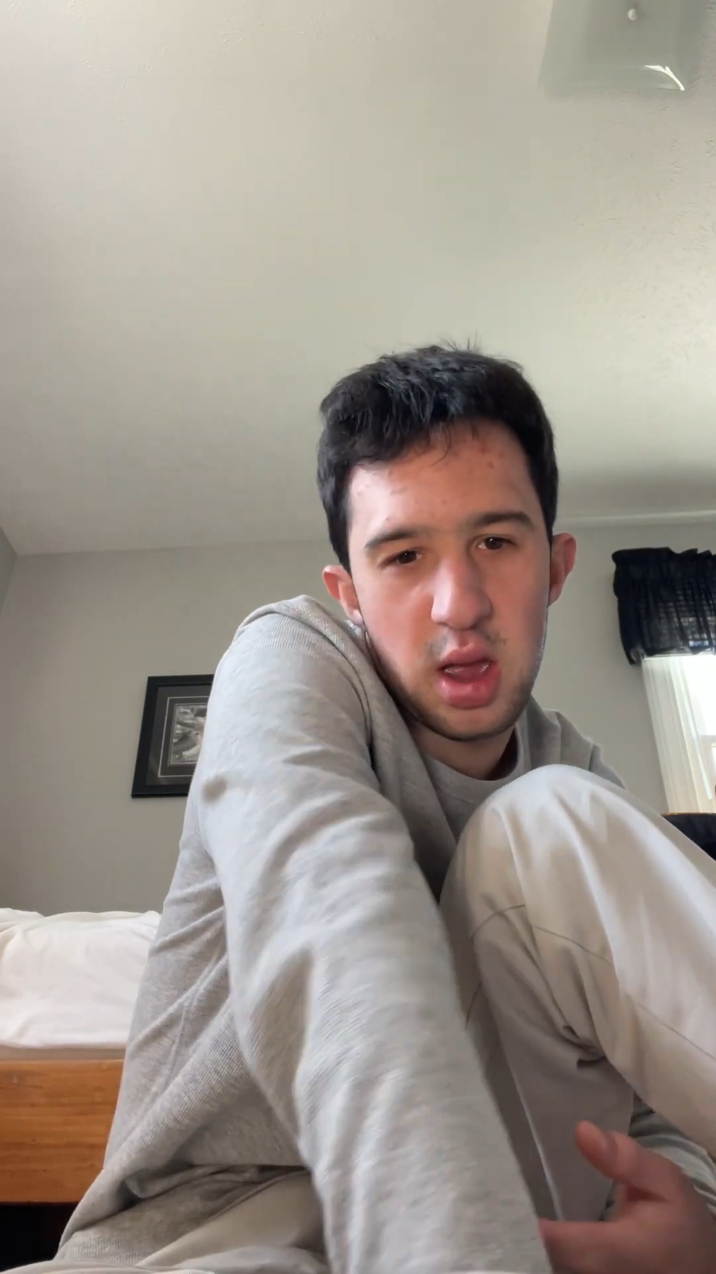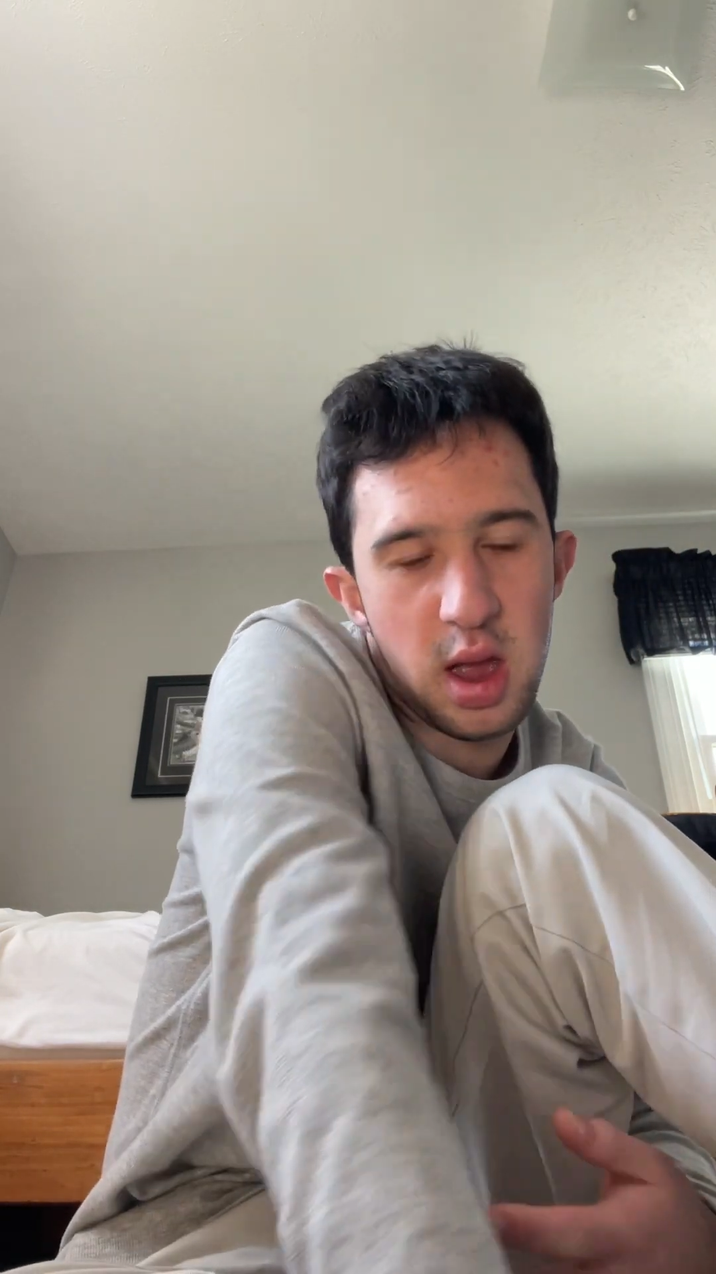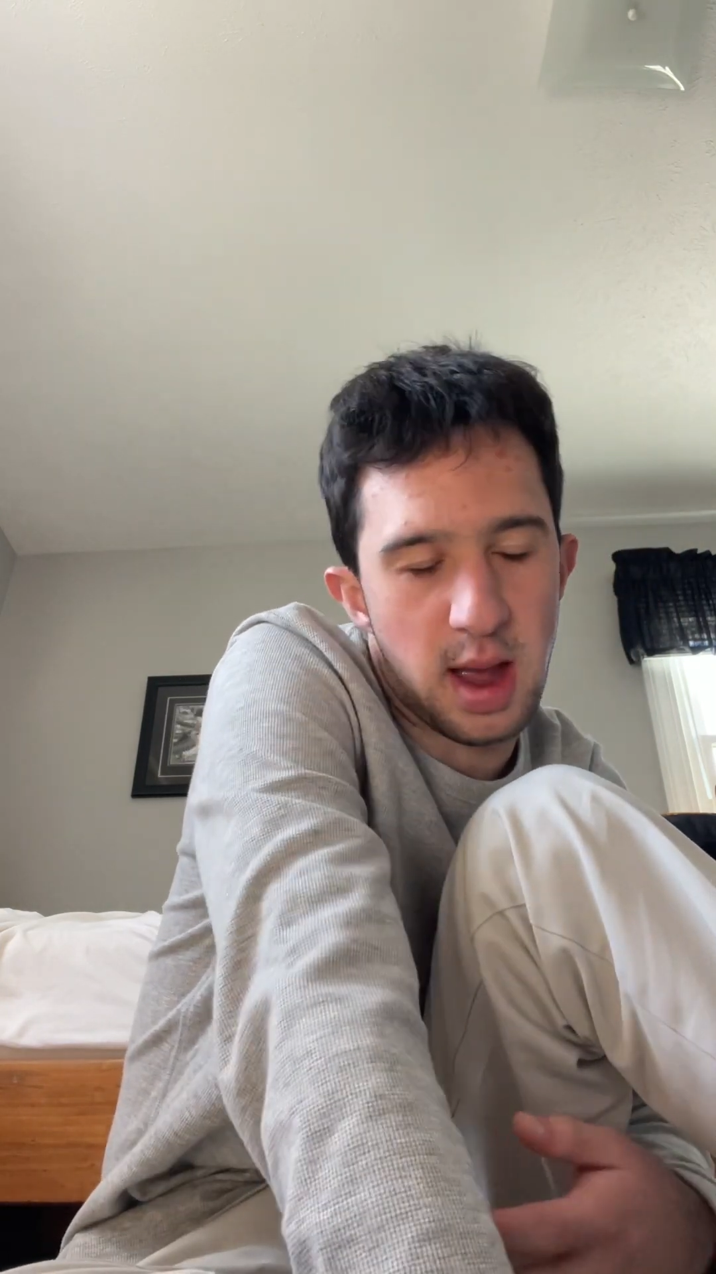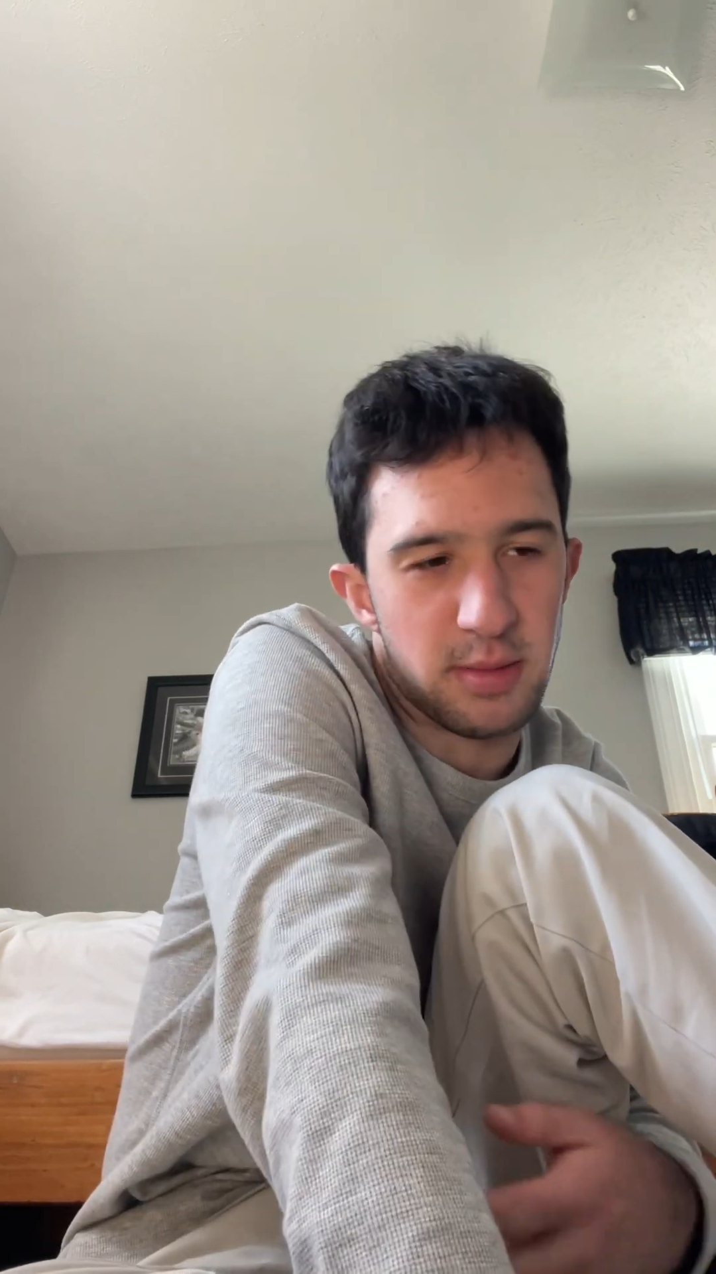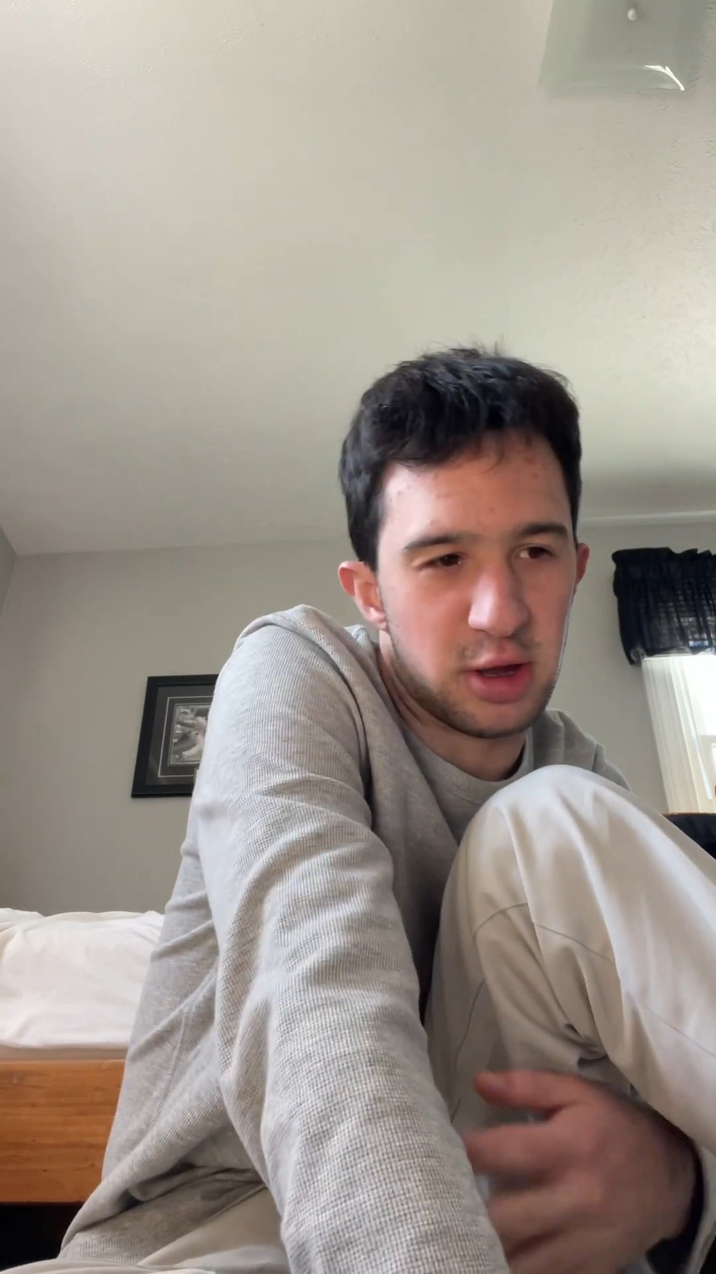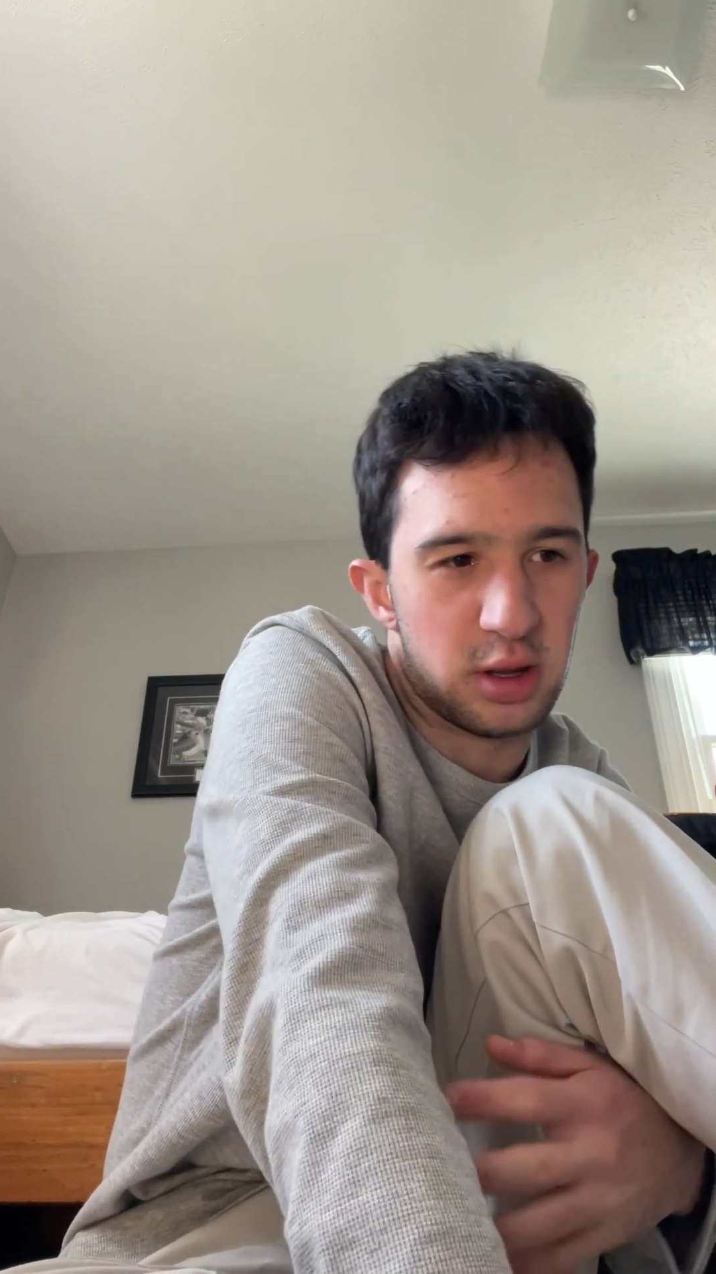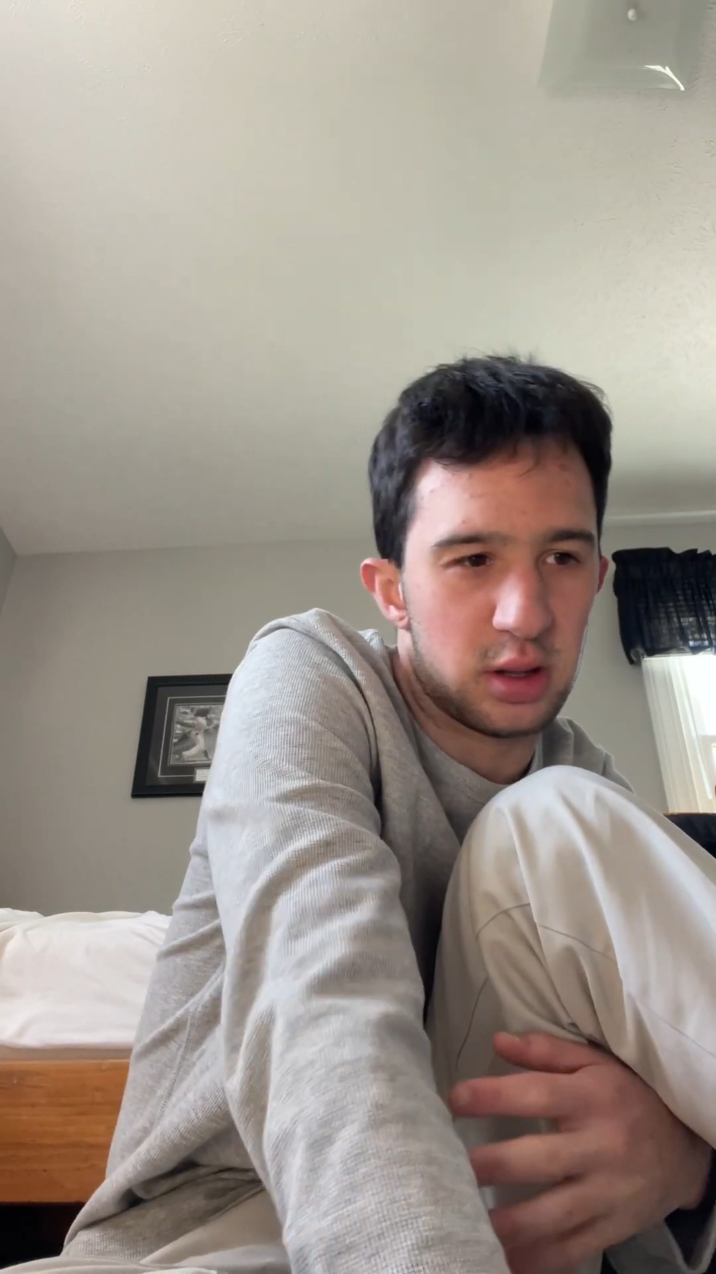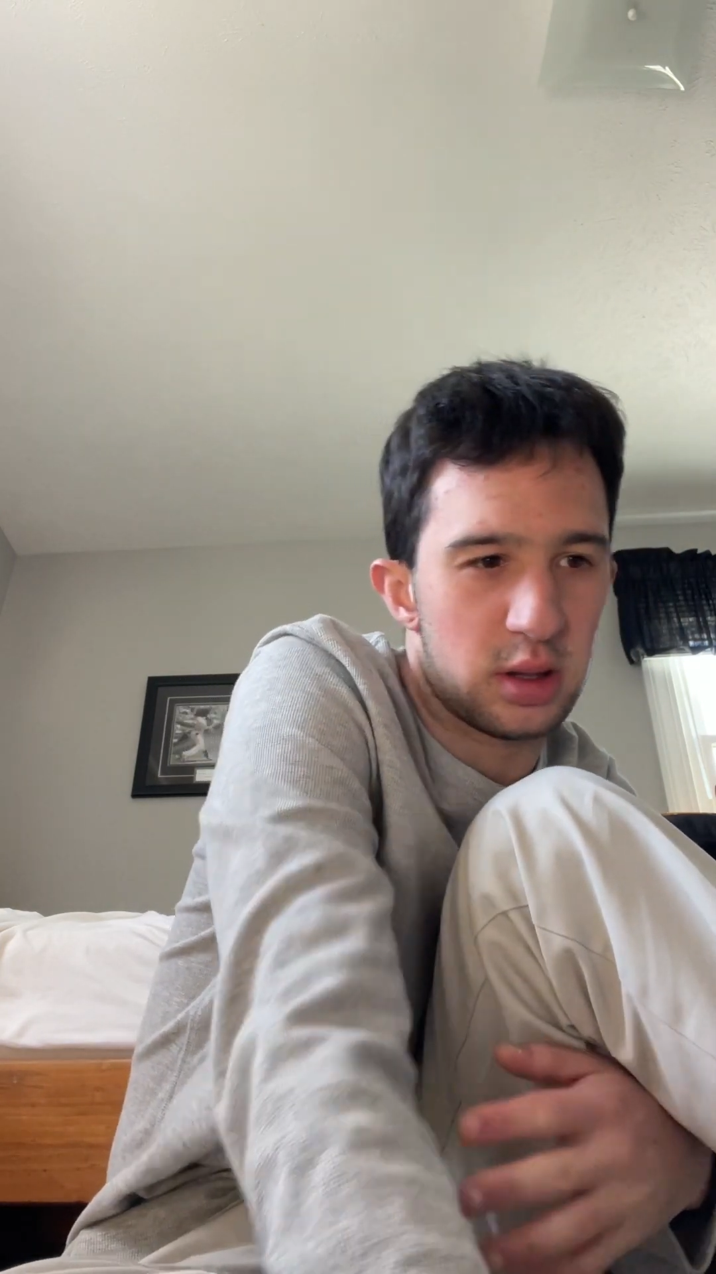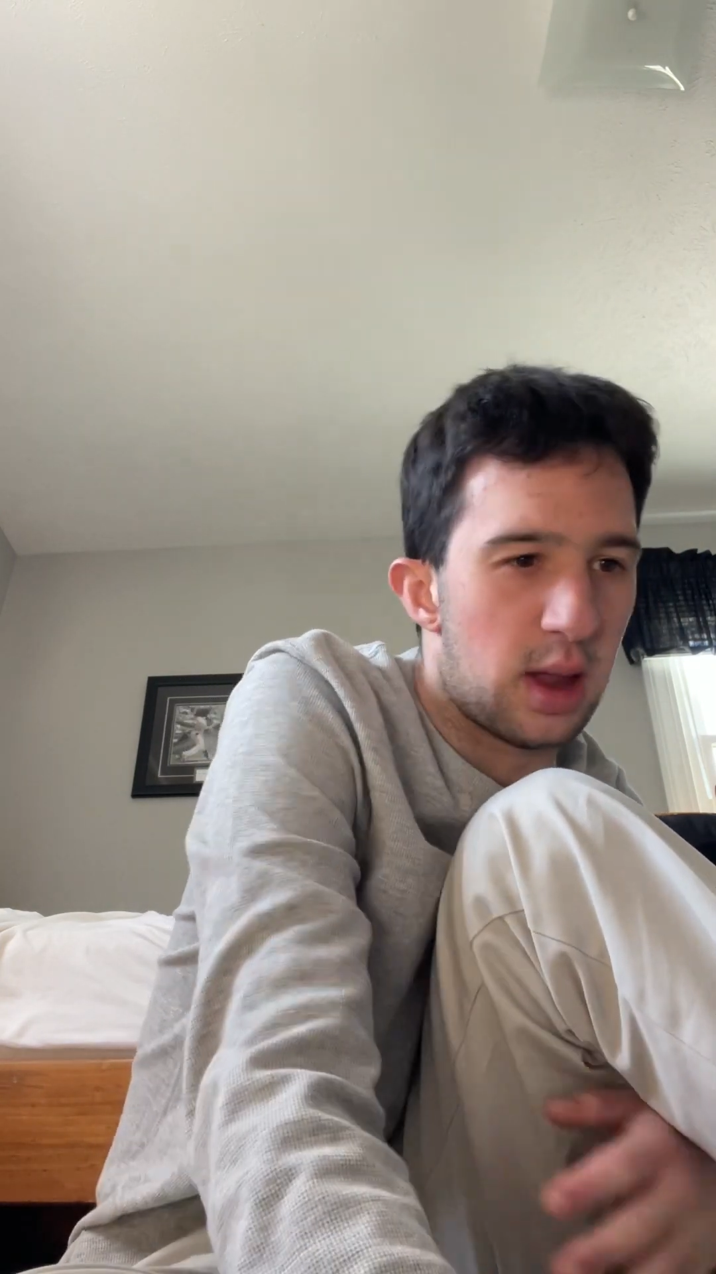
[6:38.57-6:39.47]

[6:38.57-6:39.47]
I mean,